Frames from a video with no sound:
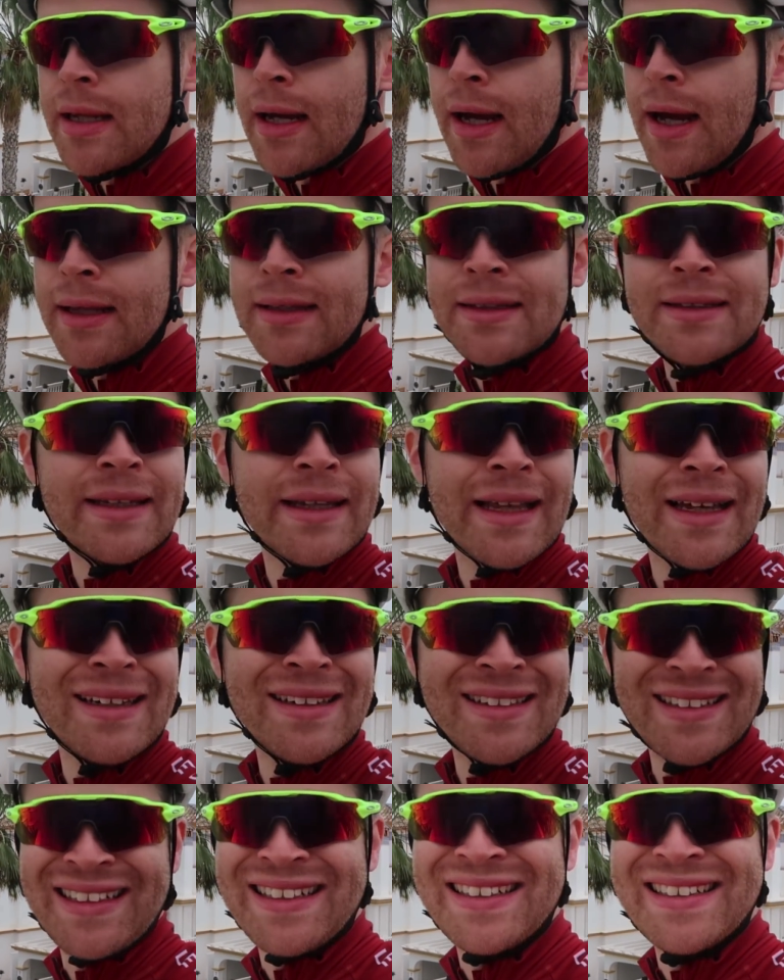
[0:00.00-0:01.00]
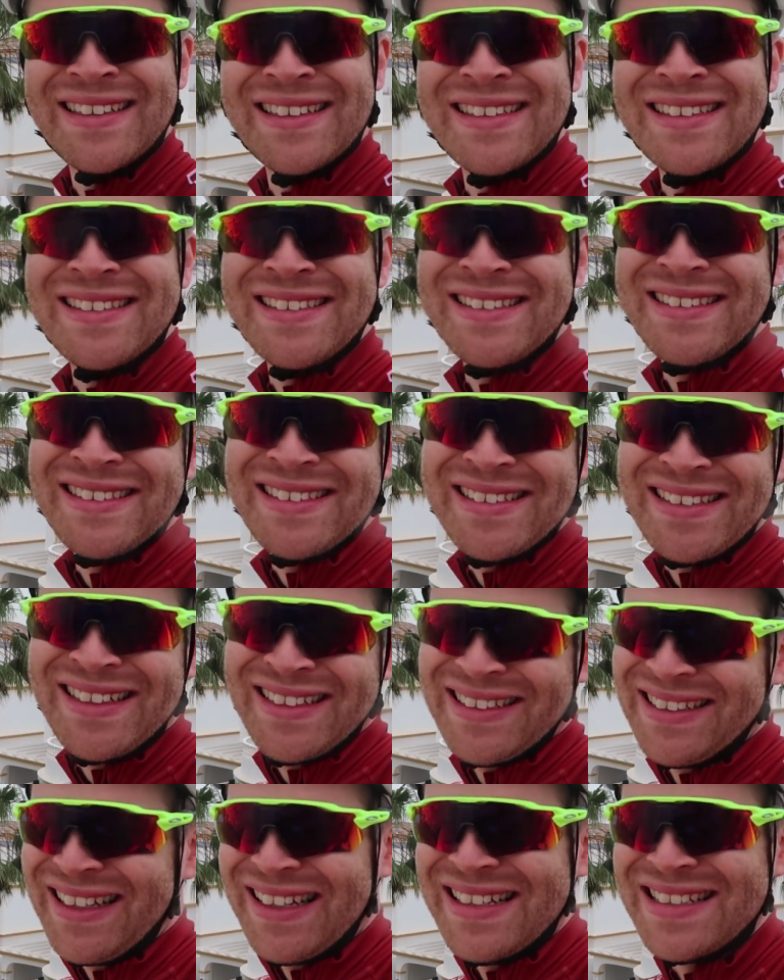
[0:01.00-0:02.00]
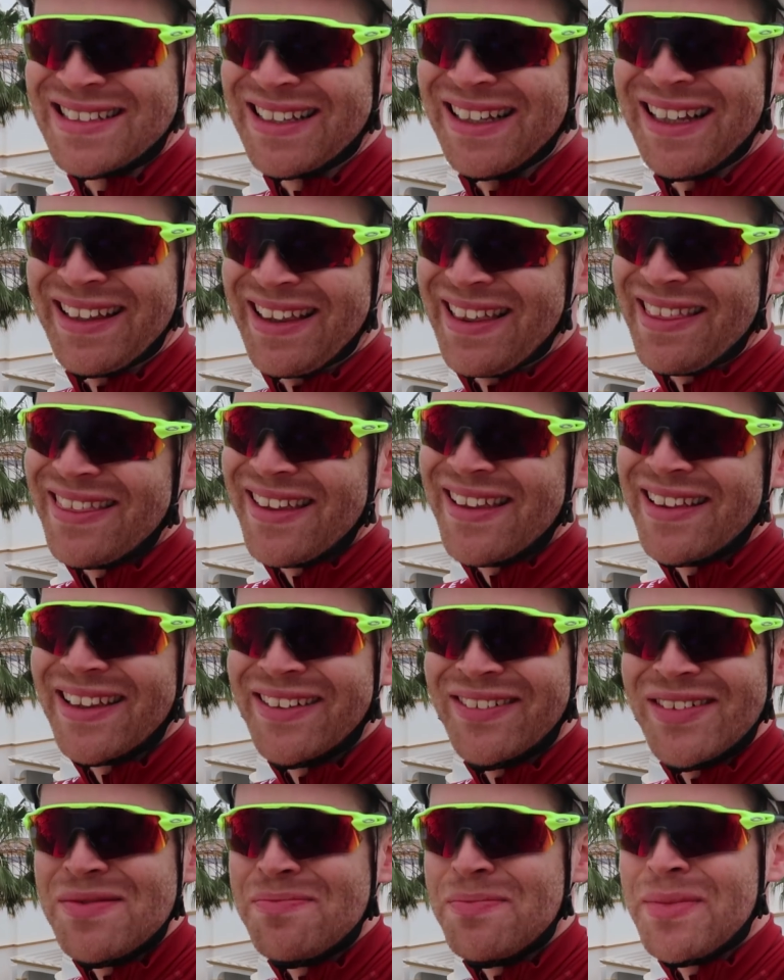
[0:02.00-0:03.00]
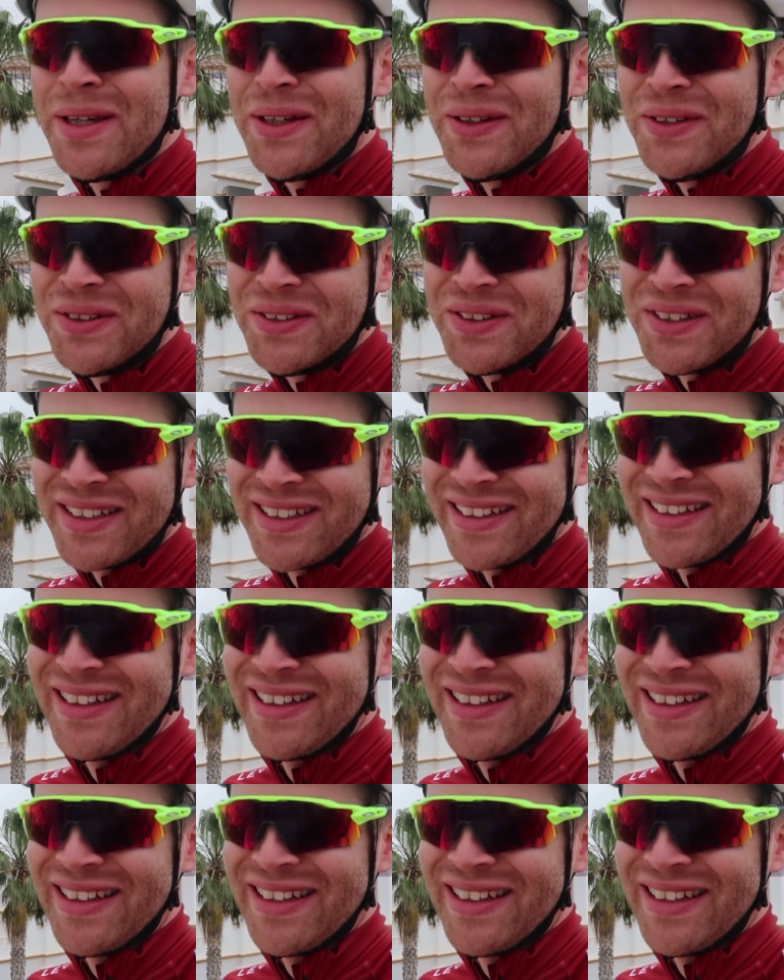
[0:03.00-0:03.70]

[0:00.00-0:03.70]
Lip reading: of the island then? It's like they think they're in New York.